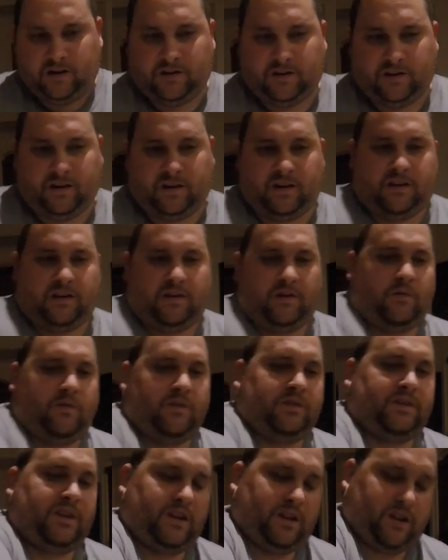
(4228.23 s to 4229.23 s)
Then you
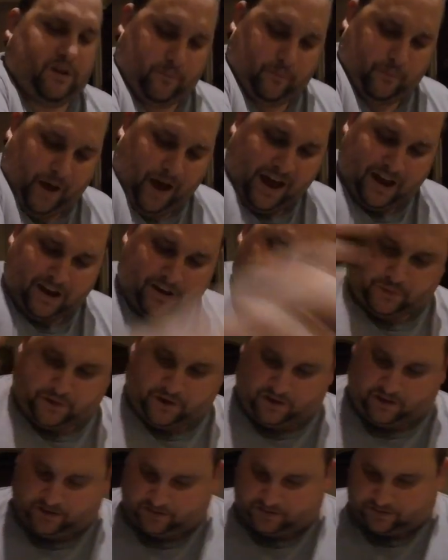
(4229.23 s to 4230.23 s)
want to take your back
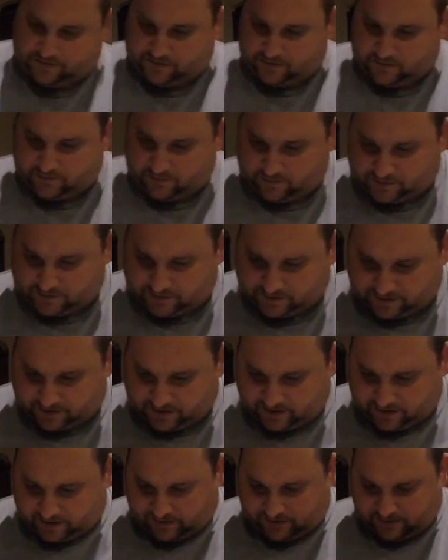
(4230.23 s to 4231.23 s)
piece, which is
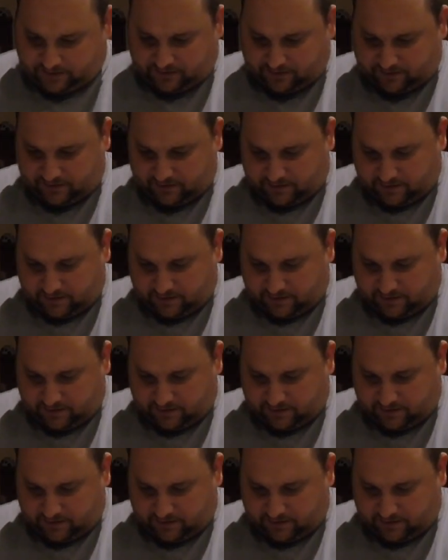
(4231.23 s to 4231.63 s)
this,